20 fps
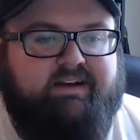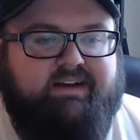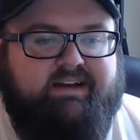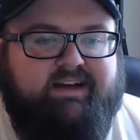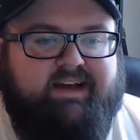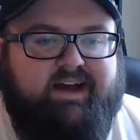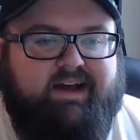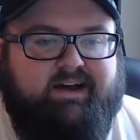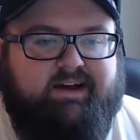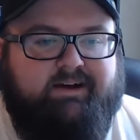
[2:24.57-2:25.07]

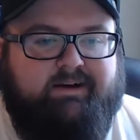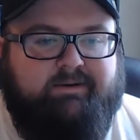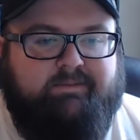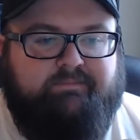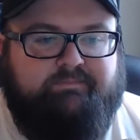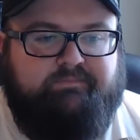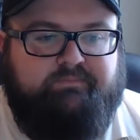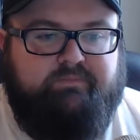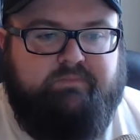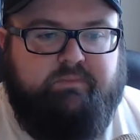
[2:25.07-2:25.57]

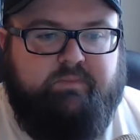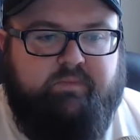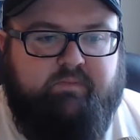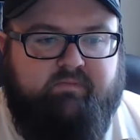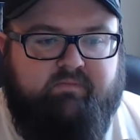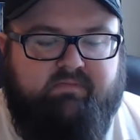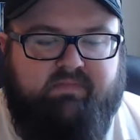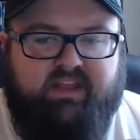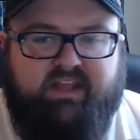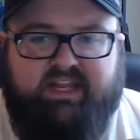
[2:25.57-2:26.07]

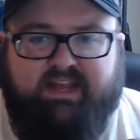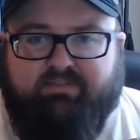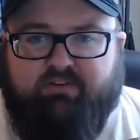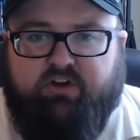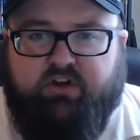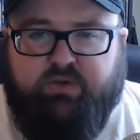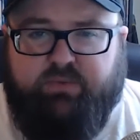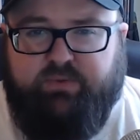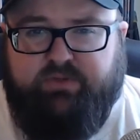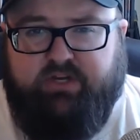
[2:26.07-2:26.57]
Never
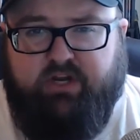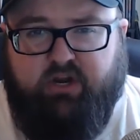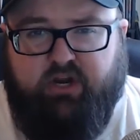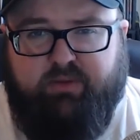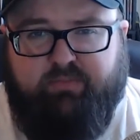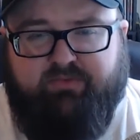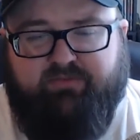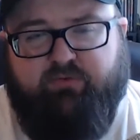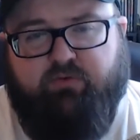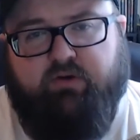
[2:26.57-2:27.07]
cooked with
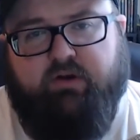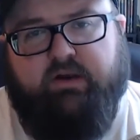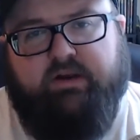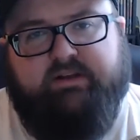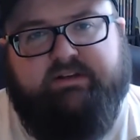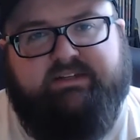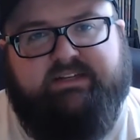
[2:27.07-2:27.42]
curry before,